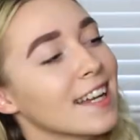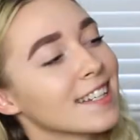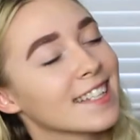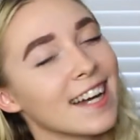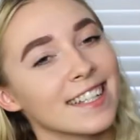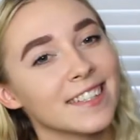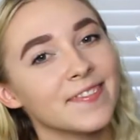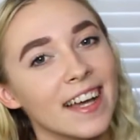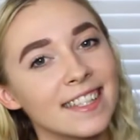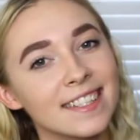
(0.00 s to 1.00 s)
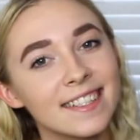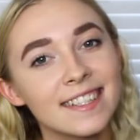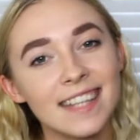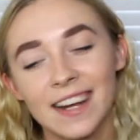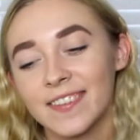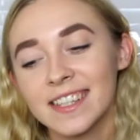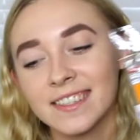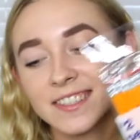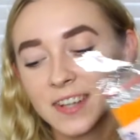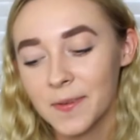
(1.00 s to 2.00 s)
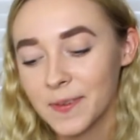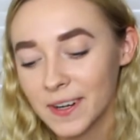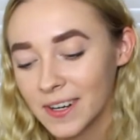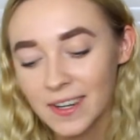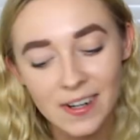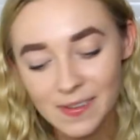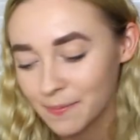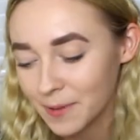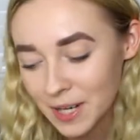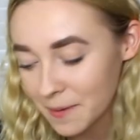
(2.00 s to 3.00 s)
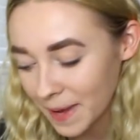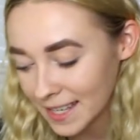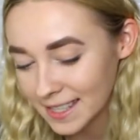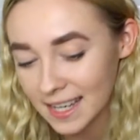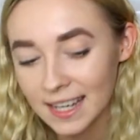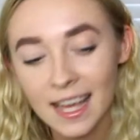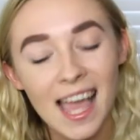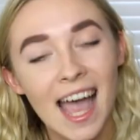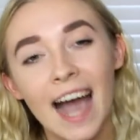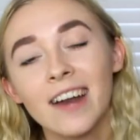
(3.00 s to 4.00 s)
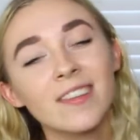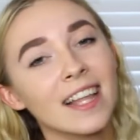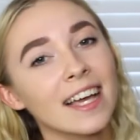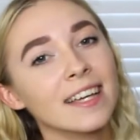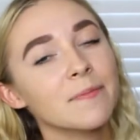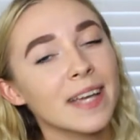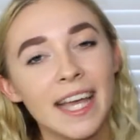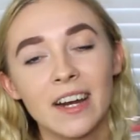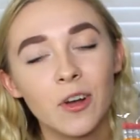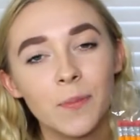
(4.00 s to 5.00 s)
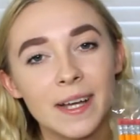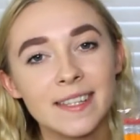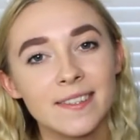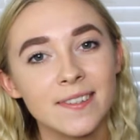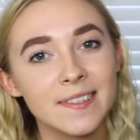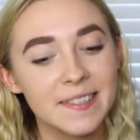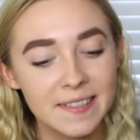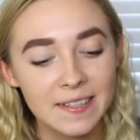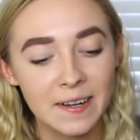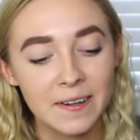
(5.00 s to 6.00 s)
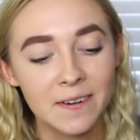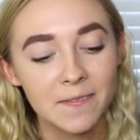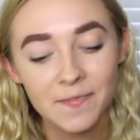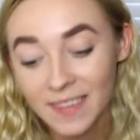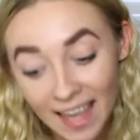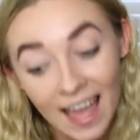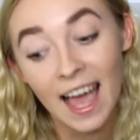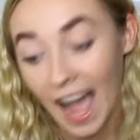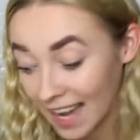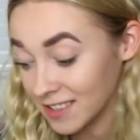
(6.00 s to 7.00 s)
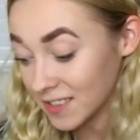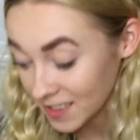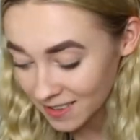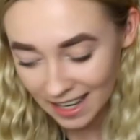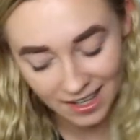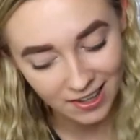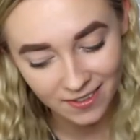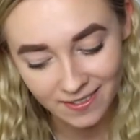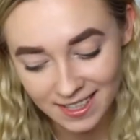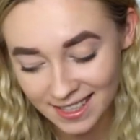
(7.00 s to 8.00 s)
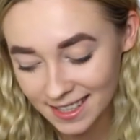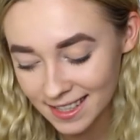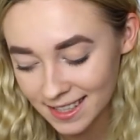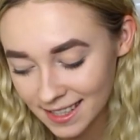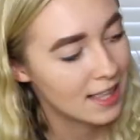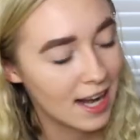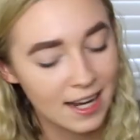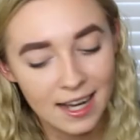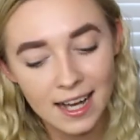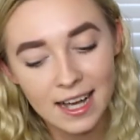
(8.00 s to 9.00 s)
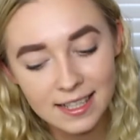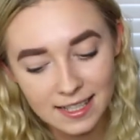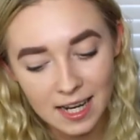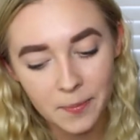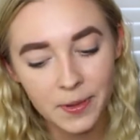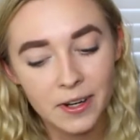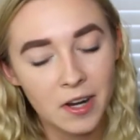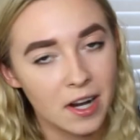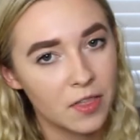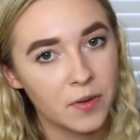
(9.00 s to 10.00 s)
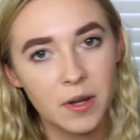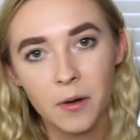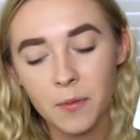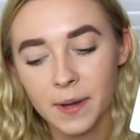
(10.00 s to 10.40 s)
And I just got some pencils and a pencil sharpener, pretty basic. I don't like mechanical pencils, so I use the regular ones. Then I got a stapler and a three-hole